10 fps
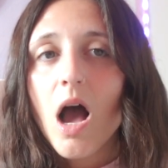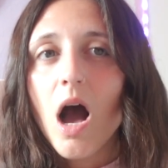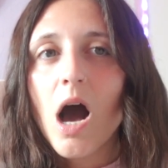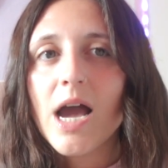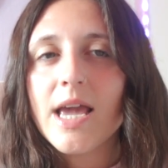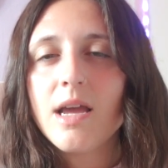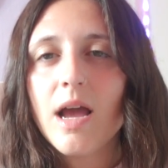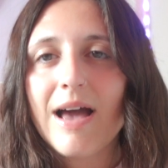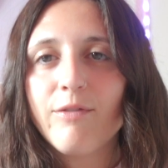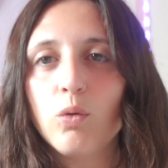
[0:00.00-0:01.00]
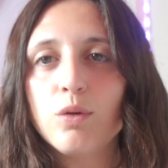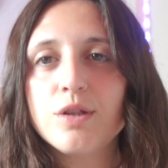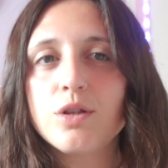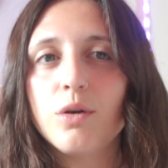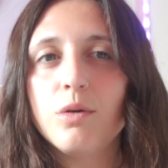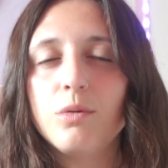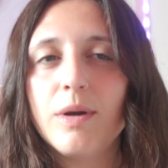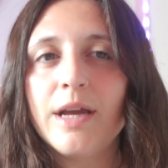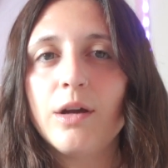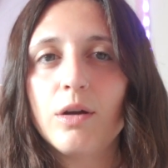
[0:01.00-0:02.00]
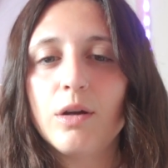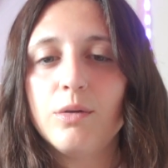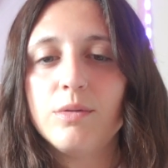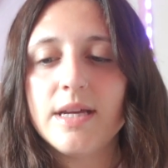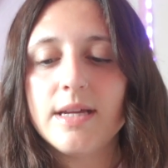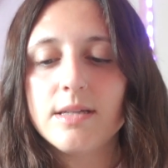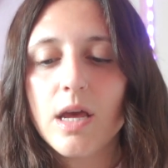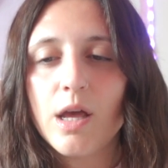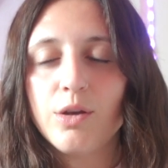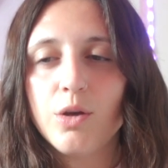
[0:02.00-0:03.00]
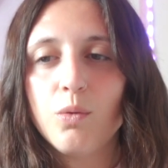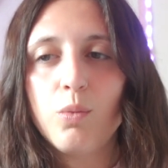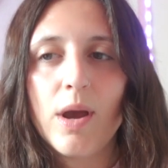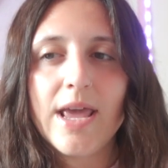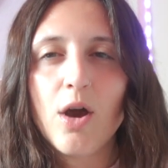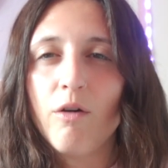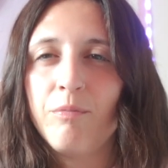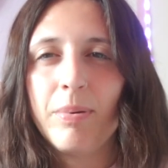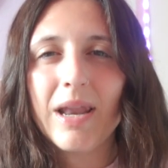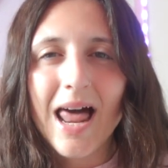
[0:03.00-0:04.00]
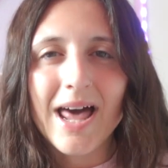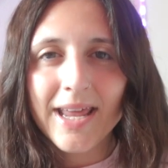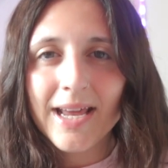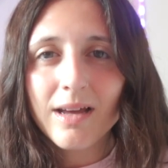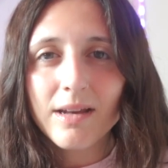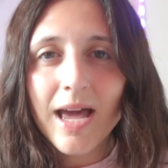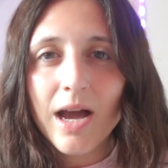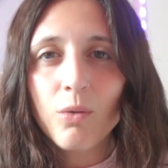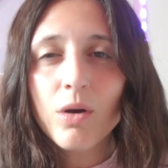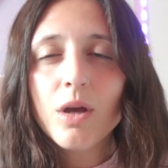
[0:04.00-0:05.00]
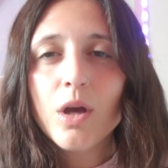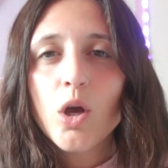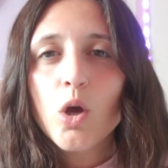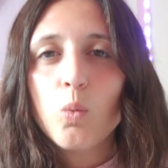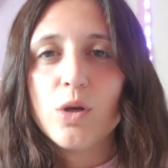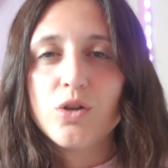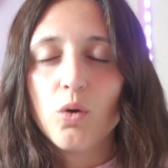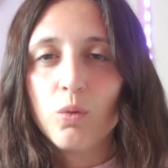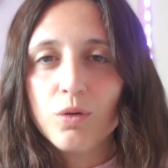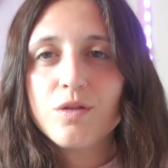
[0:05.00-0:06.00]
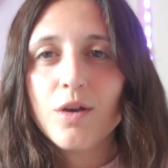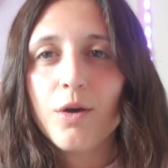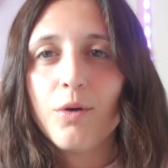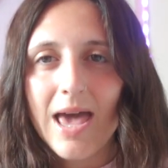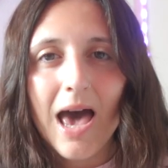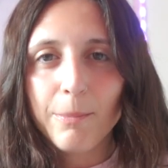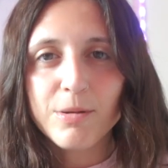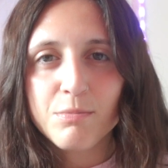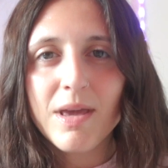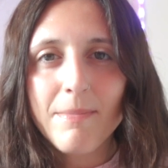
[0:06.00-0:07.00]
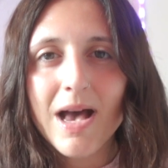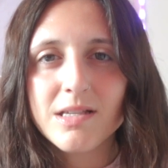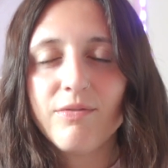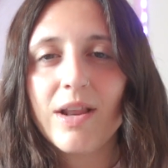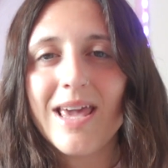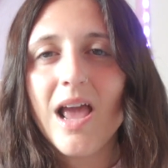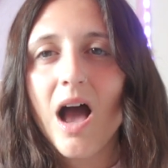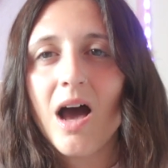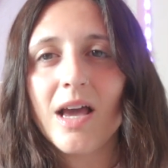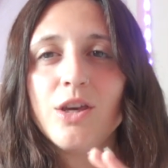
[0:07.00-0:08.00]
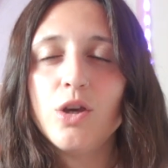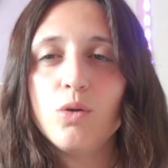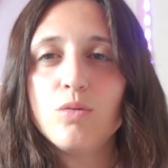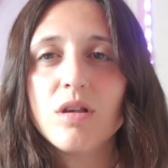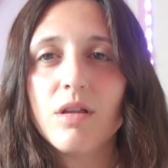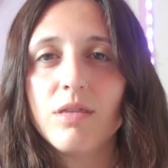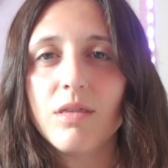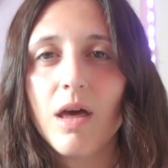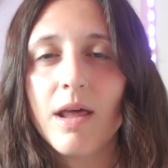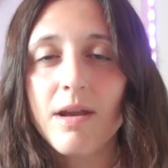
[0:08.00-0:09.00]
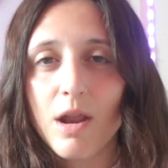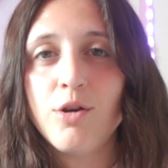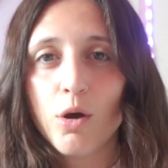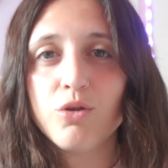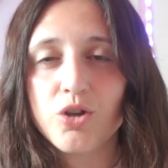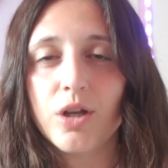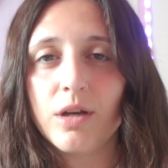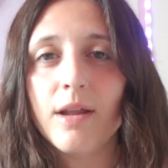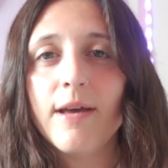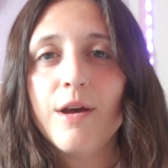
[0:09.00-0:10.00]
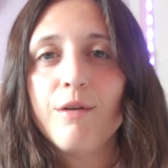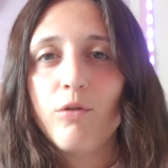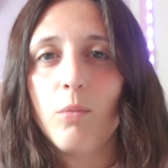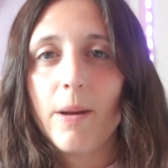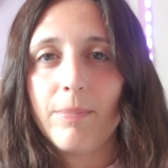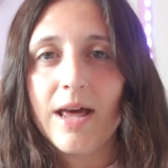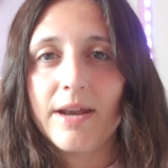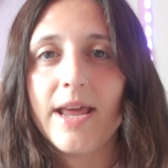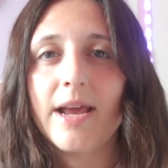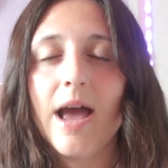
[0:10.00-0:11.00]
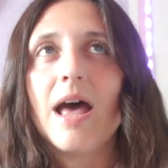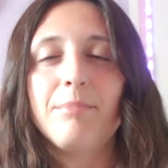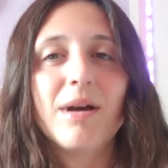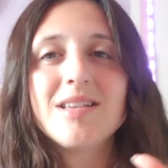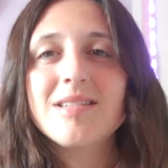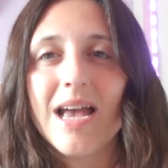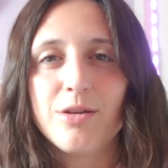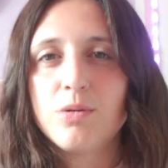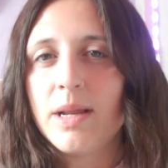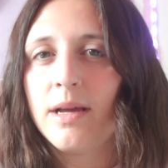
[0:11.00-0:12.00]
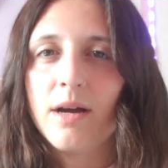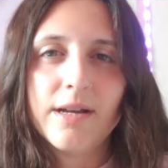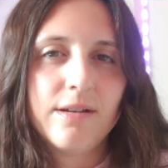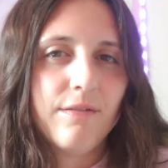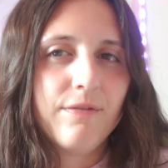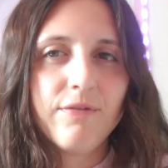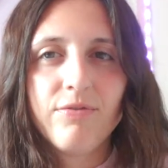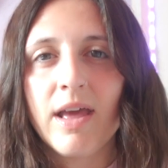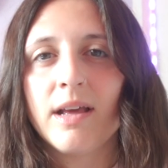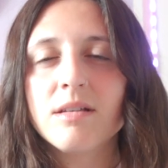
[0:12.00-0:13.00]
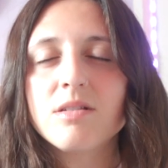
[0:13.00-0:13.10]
I have also included a new way of planning now, which also helps me massively. I use a Notion for my planning and my scheduling kind of things.